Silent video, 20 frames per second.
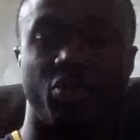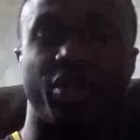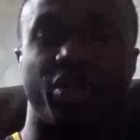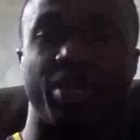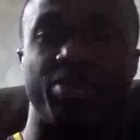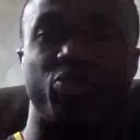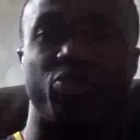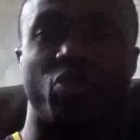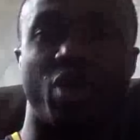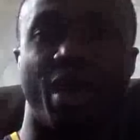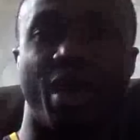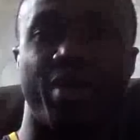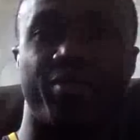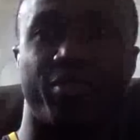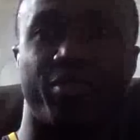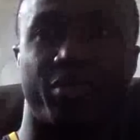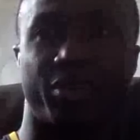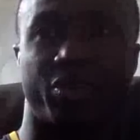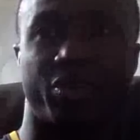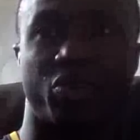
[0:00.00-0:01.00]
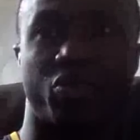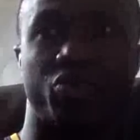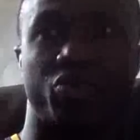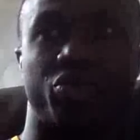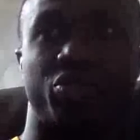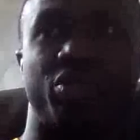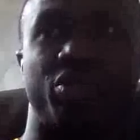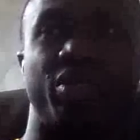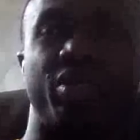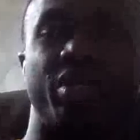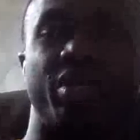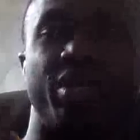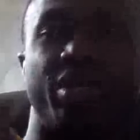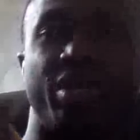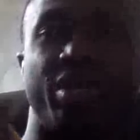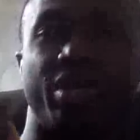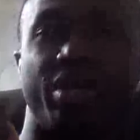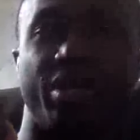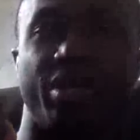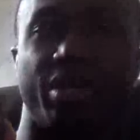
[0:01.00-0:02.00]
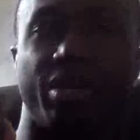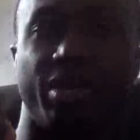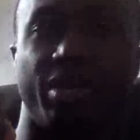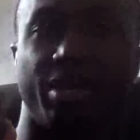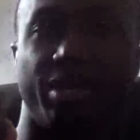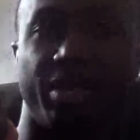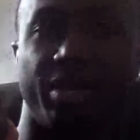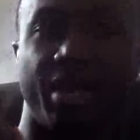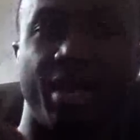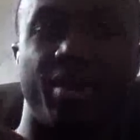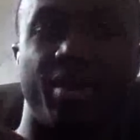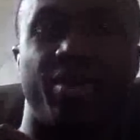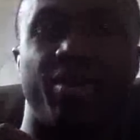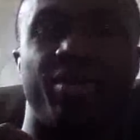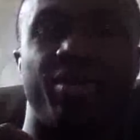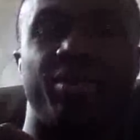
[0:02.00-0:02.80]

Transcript: You came to Ivory Coast that